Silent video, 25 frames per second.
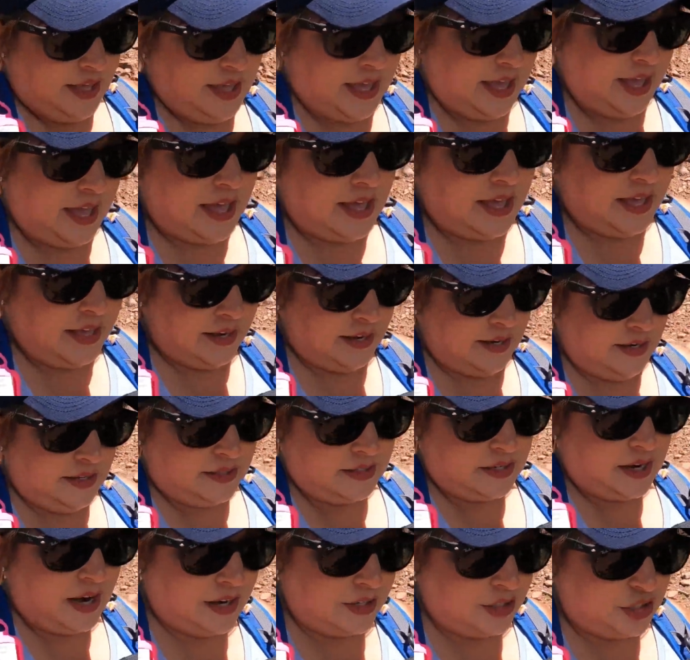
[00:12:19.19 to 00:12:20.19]
and
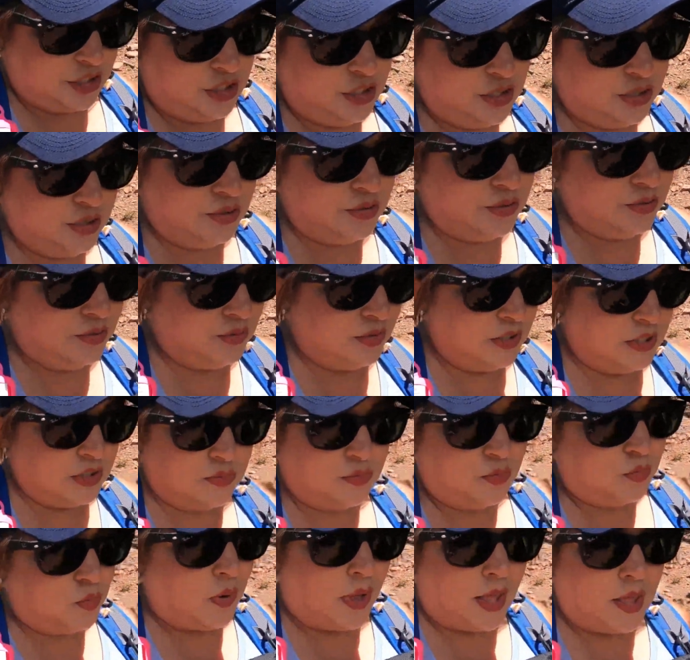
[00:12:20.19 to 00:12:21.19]
it's not too, it's
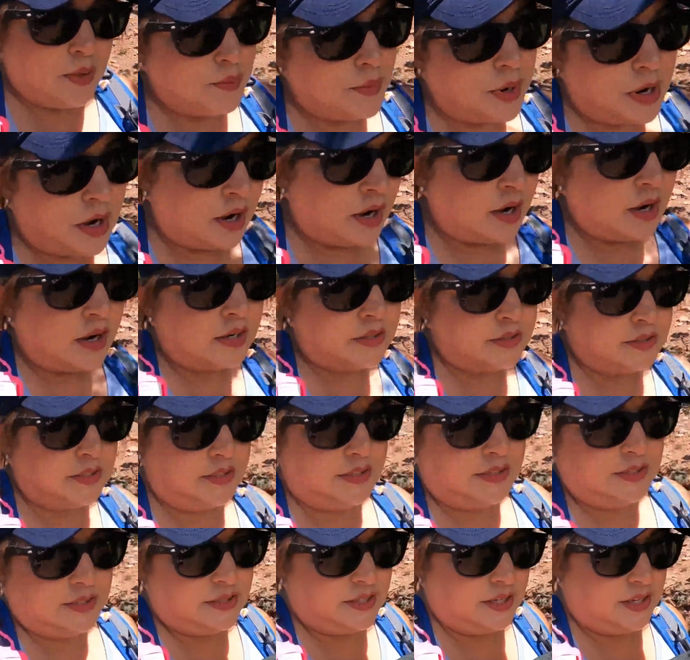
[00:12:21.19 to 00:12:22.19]
well marked,
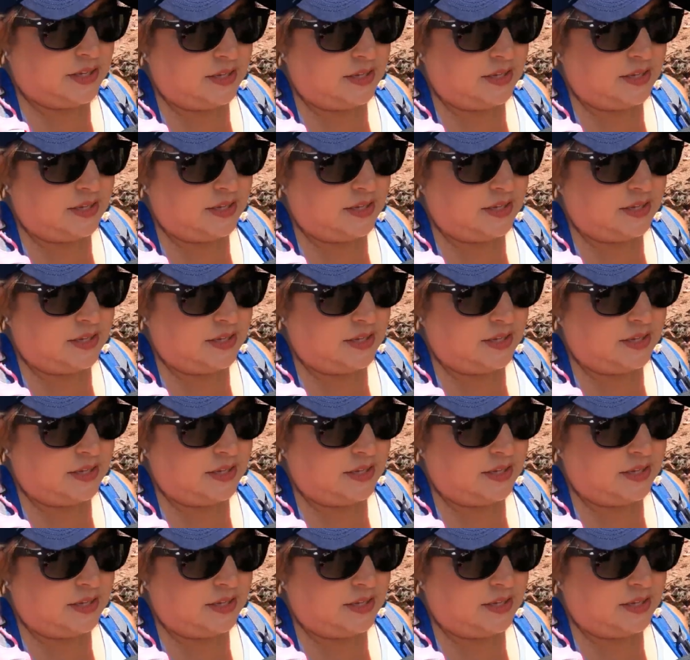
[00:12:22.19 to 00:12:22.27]
and